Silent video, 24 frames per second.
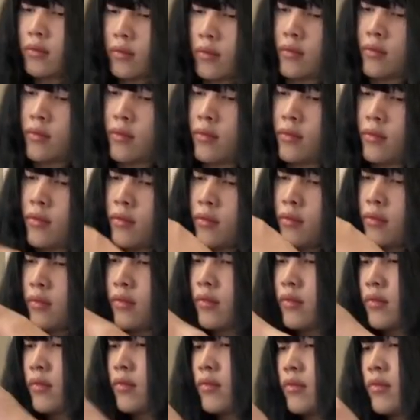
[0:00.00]

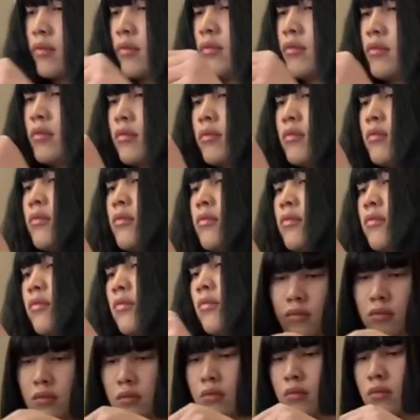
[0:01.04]

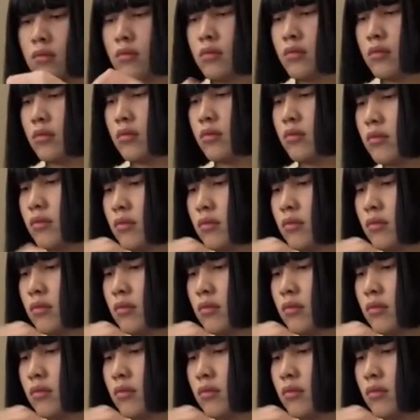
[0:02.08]
(silence)